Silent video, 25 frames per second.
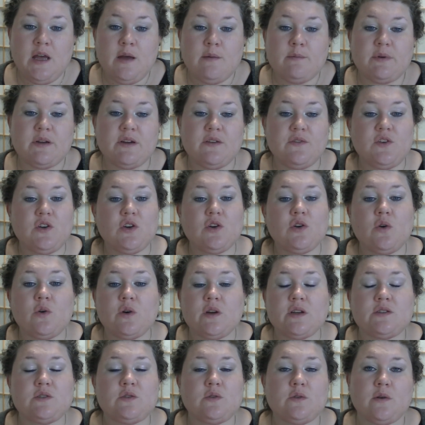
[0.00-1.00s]
But if you're
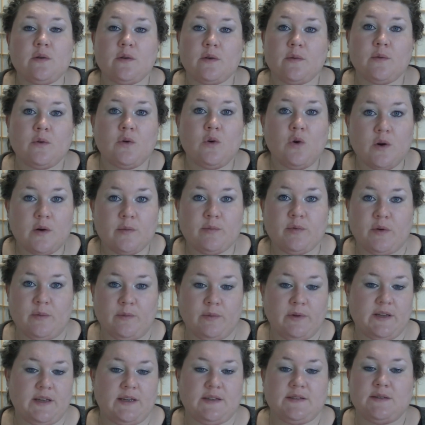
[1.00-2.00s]
going to a corporate
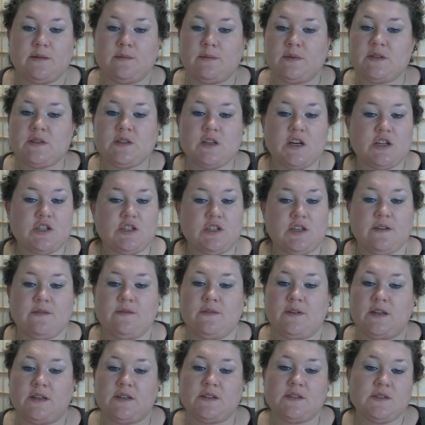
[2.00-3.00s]
place, a Massage
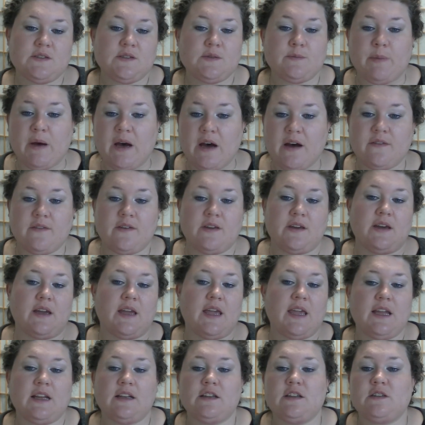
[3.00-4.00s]
Envy, a Spavia,
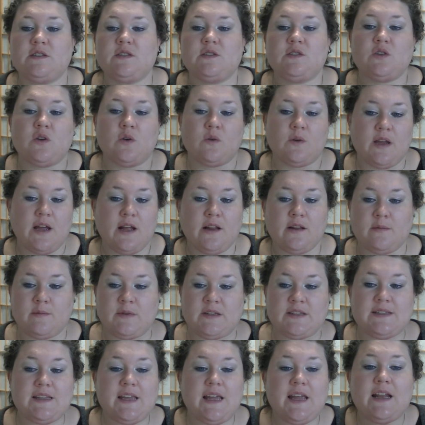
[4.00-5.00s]
Hand and Stone,
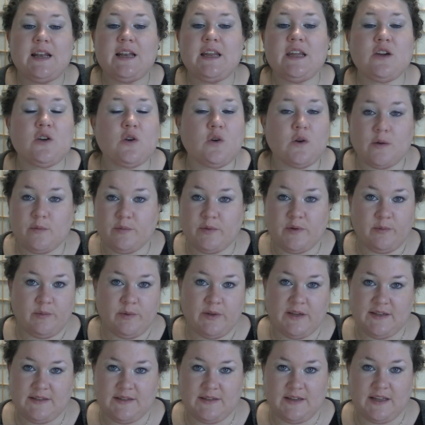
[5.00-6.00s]
Elements, any corporate
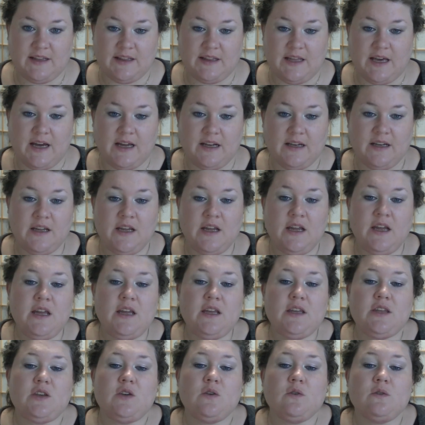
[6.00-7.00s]
place like that,
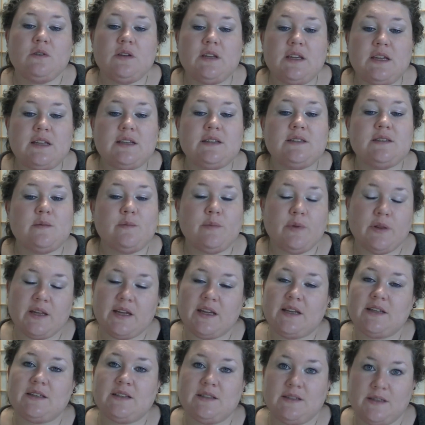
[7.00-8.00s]
you need to
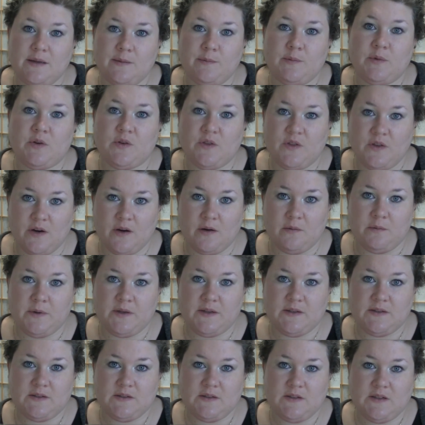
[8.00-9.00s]
plan to tip your
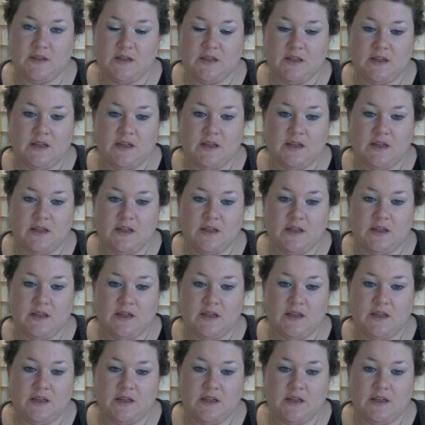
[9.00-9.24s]
therapist.